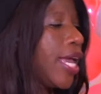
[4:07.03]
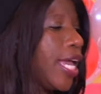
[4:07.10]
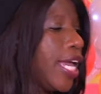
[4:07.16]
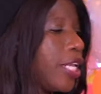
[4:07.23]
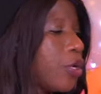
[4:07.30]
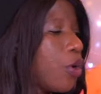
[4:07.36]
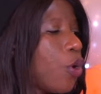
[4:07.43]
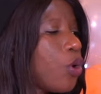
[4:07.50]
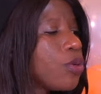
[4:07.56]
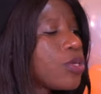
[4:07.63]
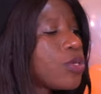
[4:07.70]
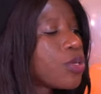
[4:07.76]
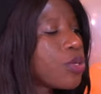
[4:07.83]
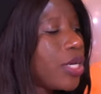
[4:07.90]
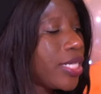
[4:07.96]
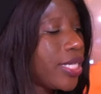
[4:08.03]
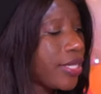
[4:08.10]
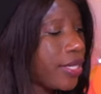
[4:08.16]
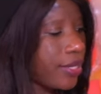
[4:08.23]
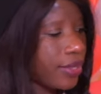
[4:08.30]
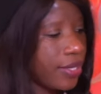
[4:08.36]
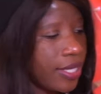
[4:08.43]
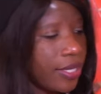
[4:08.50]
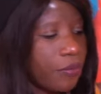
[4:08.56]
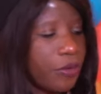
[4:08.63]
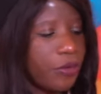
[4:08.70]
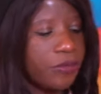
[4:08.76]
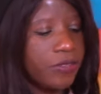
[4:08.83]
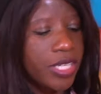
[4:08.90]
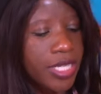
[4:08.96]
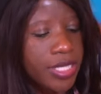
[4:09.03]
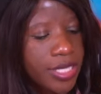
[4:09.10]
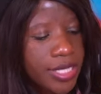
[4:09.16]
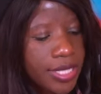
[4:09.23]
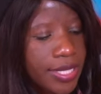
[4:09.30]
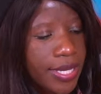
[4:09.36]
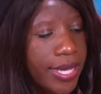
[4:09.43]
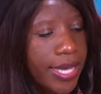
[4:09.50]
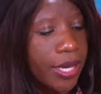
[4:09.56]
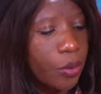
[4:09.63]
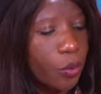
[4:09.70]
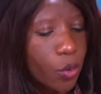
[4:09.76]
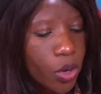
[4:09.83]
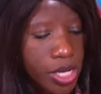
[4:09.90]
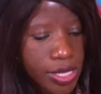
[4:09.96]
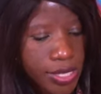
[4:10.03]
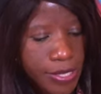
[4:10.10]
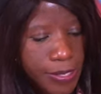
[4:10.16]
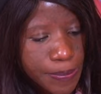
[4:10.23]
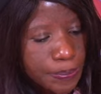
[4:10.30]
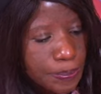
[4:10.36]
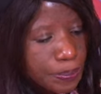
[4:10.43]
And also another thing we've done today was